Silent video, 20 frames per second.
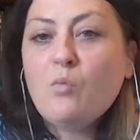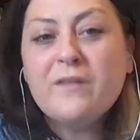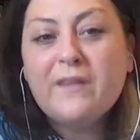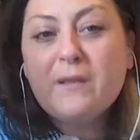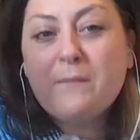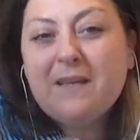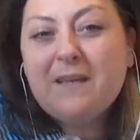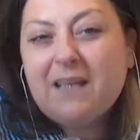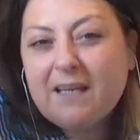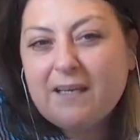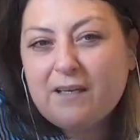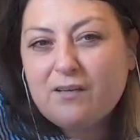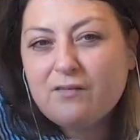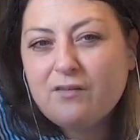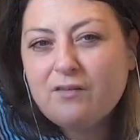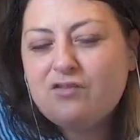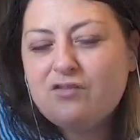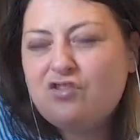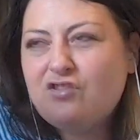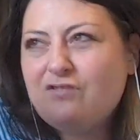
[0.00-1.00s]
they've been
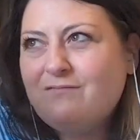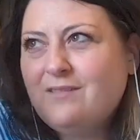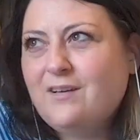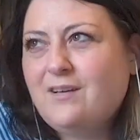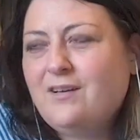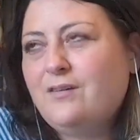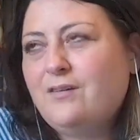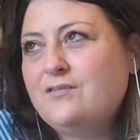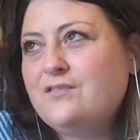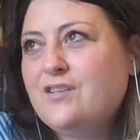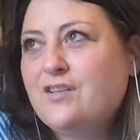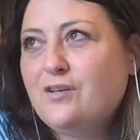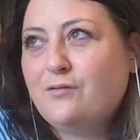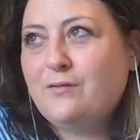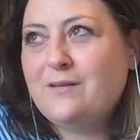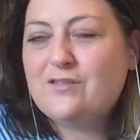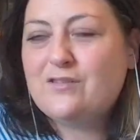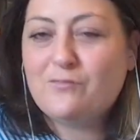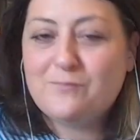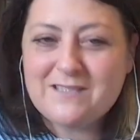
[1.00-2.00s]
I don't
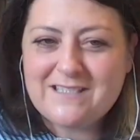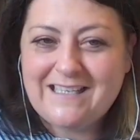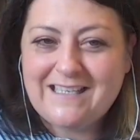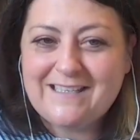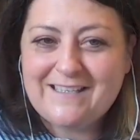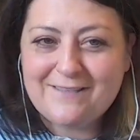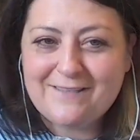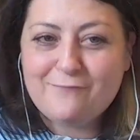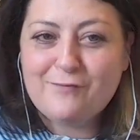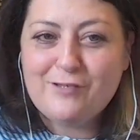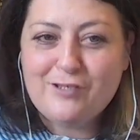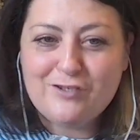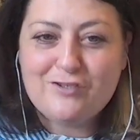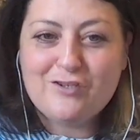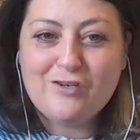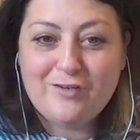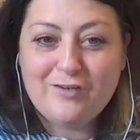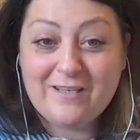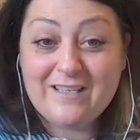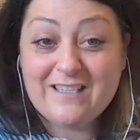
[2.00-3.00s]
know. It's almost like when you
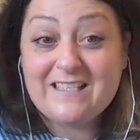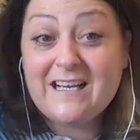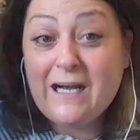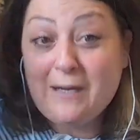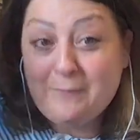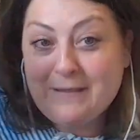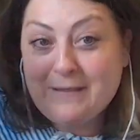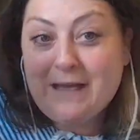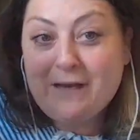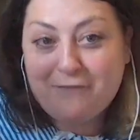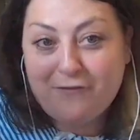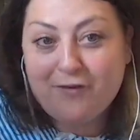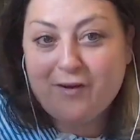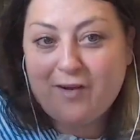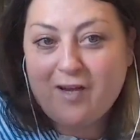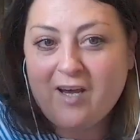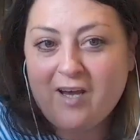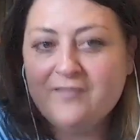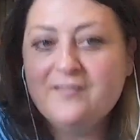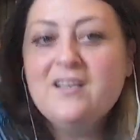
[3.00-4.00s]
tune a guitar, but that for a
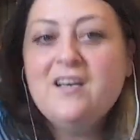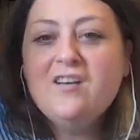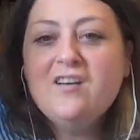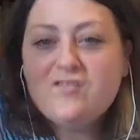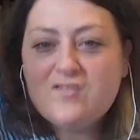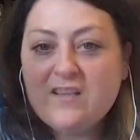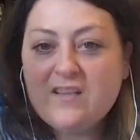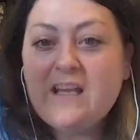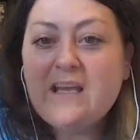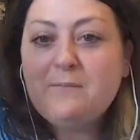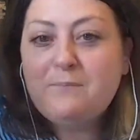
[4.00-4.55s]
gun. So they've